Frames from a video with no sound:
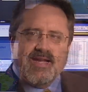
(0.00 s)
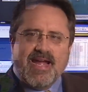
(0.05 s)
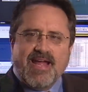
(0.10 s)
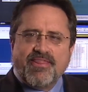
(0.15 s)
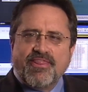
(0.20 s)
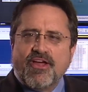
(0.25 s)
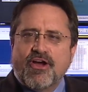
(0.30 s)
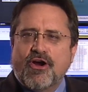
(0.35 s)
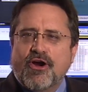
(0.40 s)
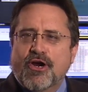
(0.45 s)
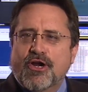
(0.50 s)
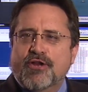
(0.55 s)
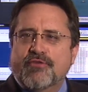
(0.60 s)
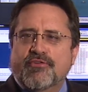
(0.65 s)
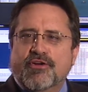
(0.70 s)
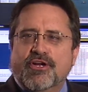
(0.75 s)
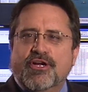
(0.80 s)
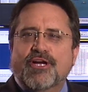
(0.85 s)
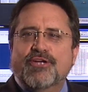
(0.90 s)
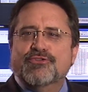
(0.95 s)
At the heart
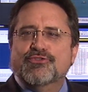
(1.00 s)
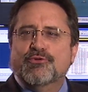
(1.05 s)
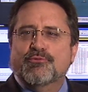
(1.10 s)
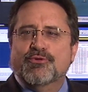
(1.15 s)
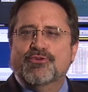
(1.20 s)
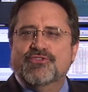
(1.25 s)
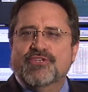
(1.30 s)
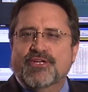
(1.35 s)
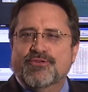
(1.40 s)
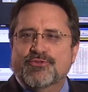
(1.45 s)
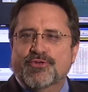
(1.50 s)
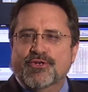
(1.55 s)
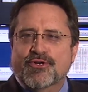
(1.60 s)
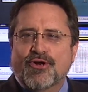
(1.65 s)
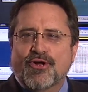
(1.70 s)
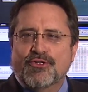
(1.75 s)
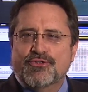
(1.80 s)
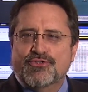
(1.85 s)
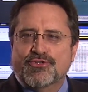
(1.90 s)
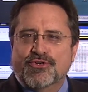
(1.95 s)
of our customer-centric
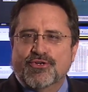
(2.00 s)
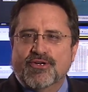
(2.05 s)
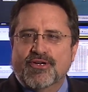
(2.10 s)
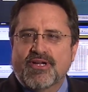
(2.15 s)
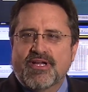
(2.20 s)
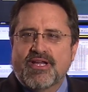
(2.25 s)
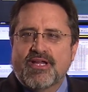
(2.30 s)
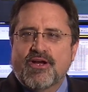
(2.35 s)
culture